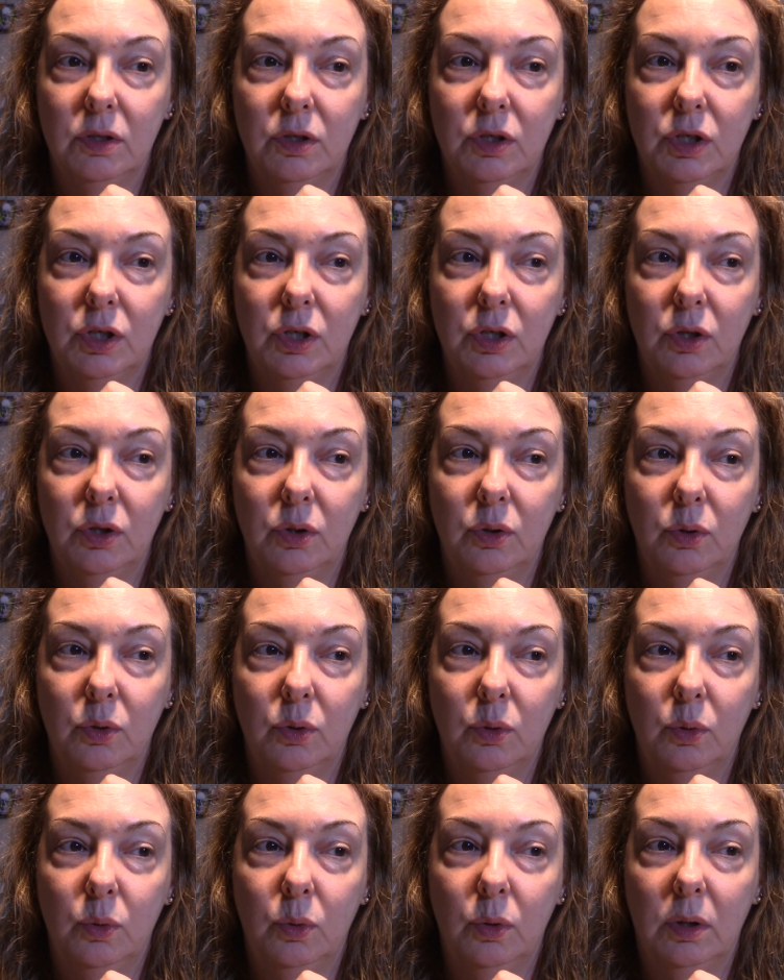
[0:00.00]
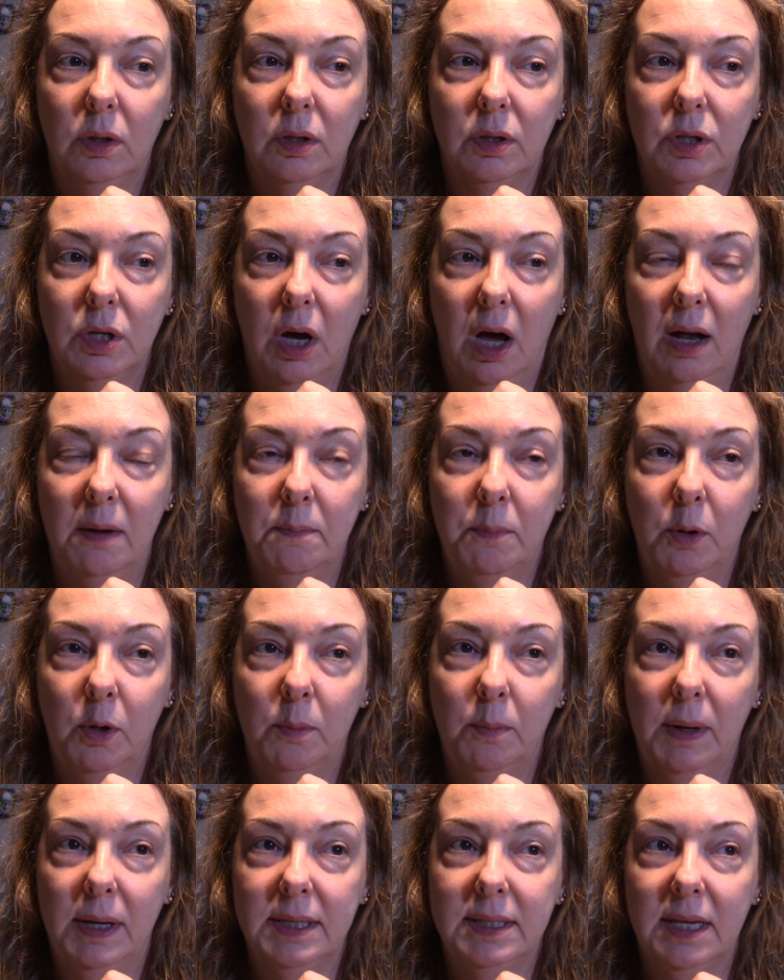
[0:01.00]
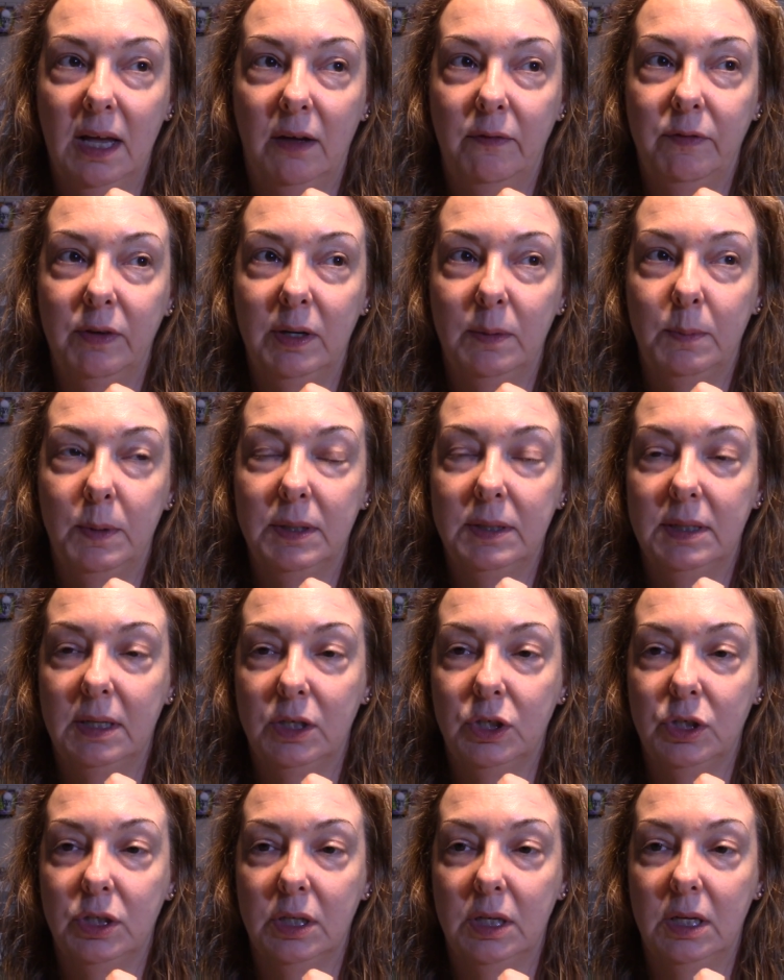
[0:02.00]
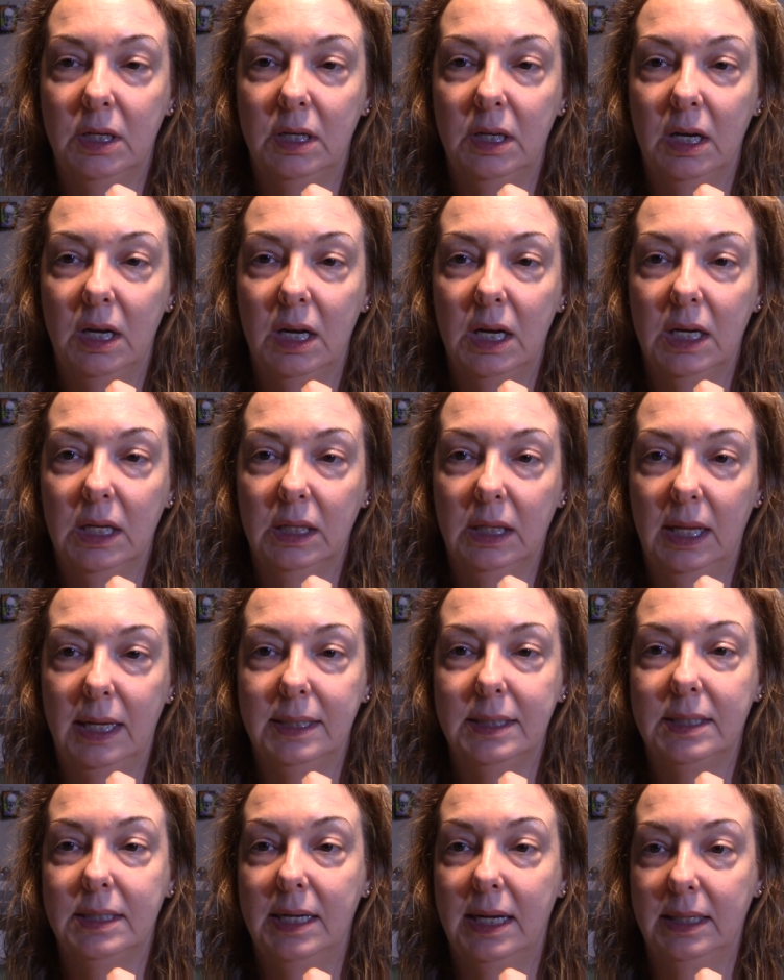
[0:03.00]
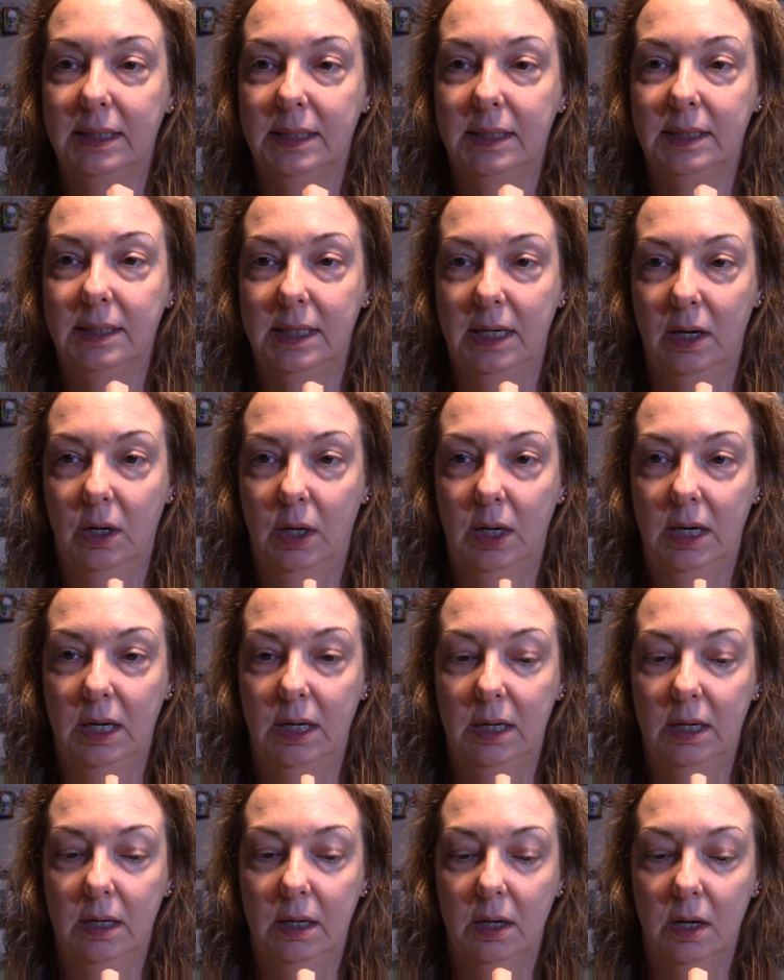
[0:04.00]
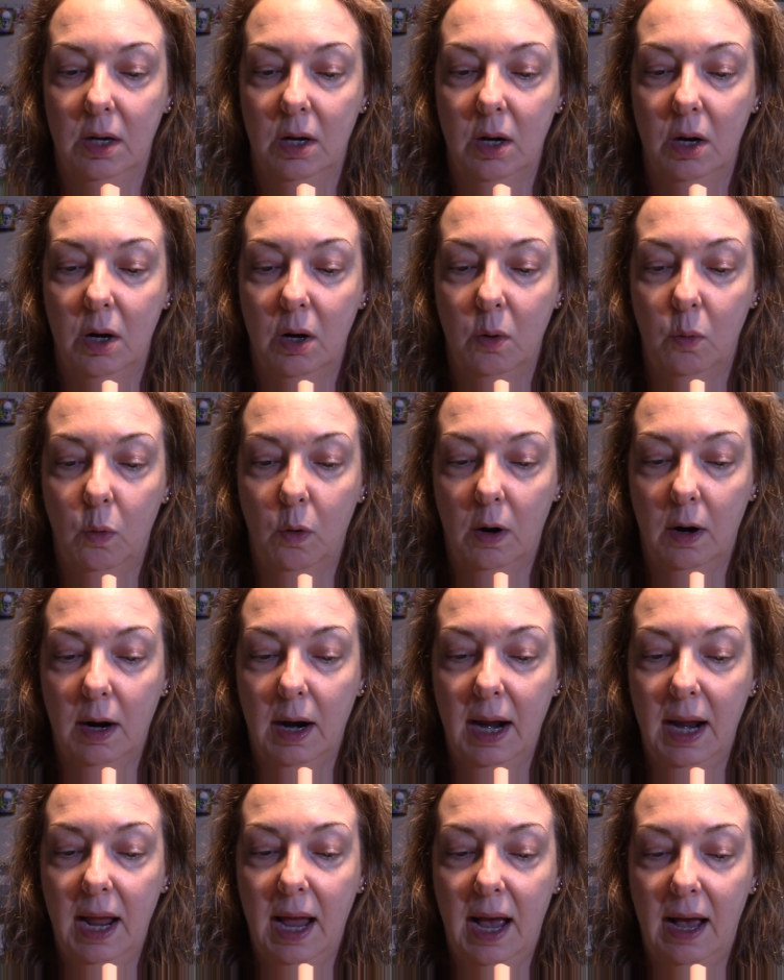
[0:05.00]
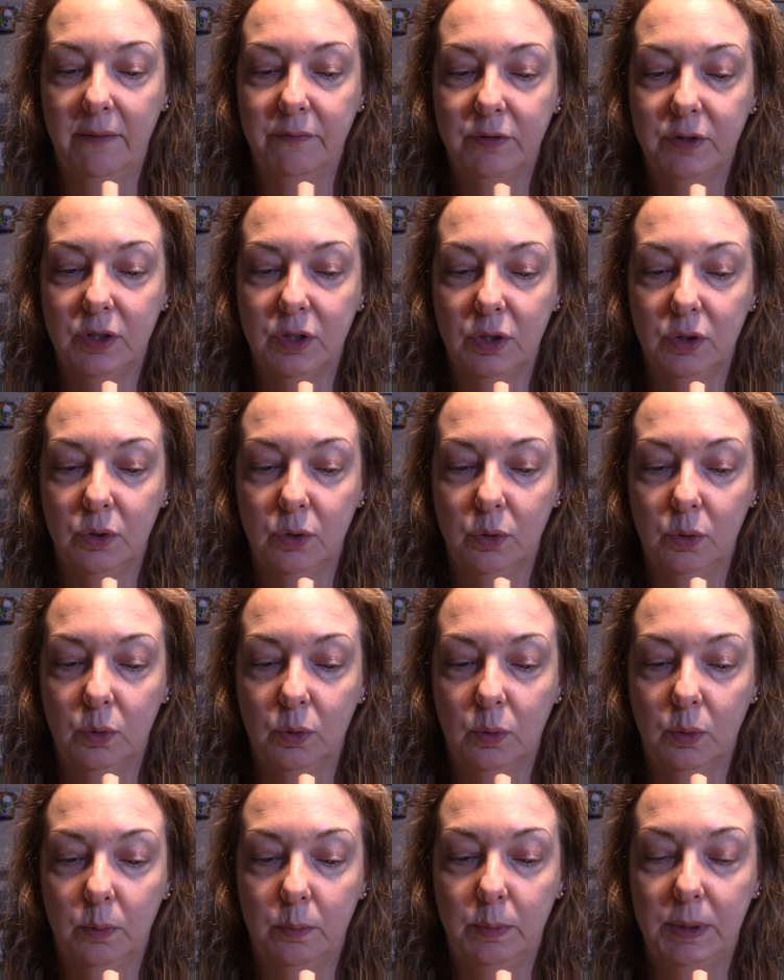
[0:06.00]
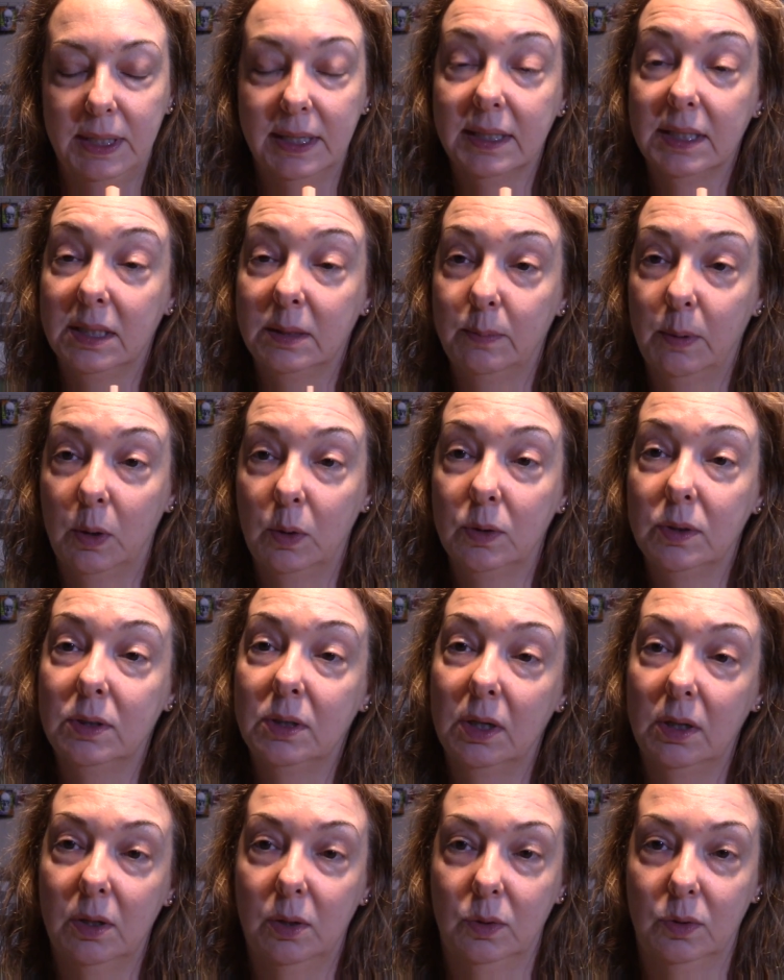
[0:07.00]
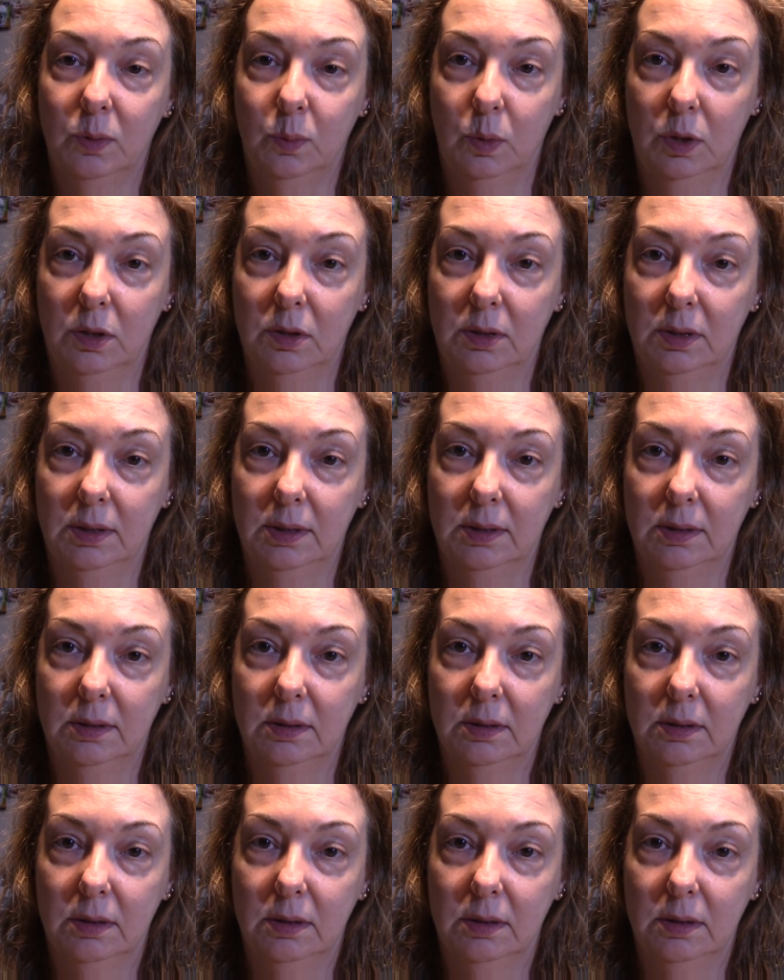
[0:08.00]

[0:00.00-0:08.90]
to not put myself in a position unless necessary where I have to be exposed to those words.